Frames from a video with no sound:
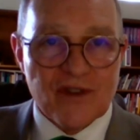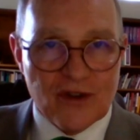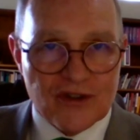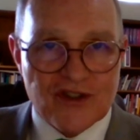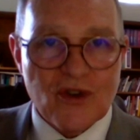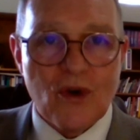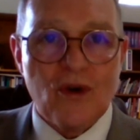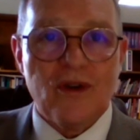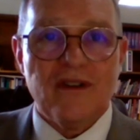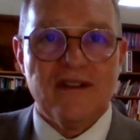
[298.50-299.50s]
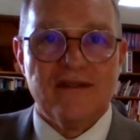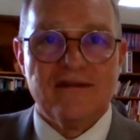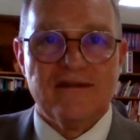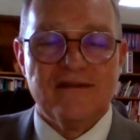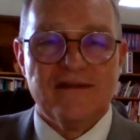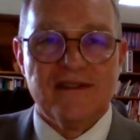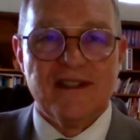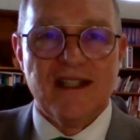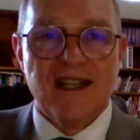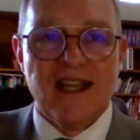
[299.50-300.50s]
your soul,
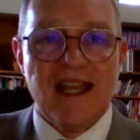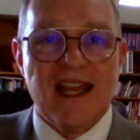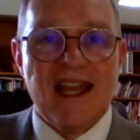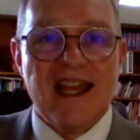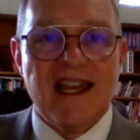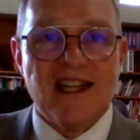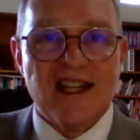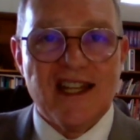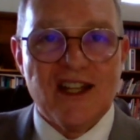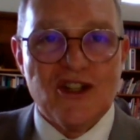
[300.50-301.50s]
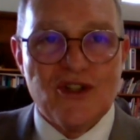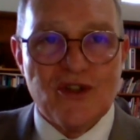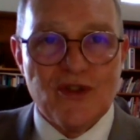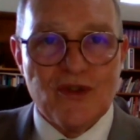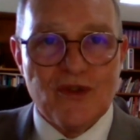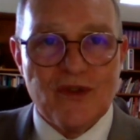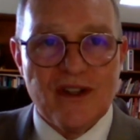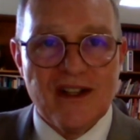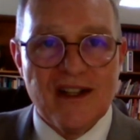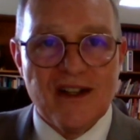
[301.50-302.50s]
and to
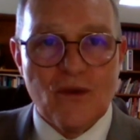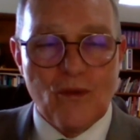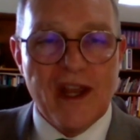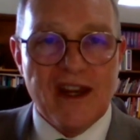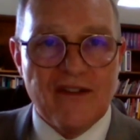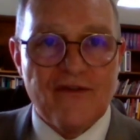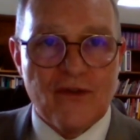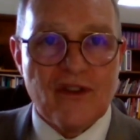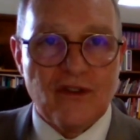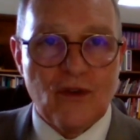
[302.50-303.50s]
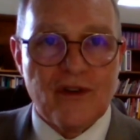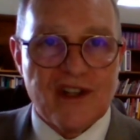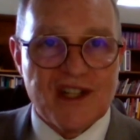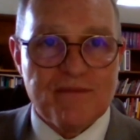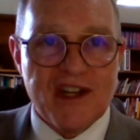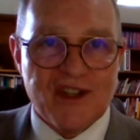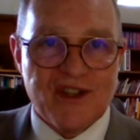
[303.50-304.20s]
wait for the Lord to speak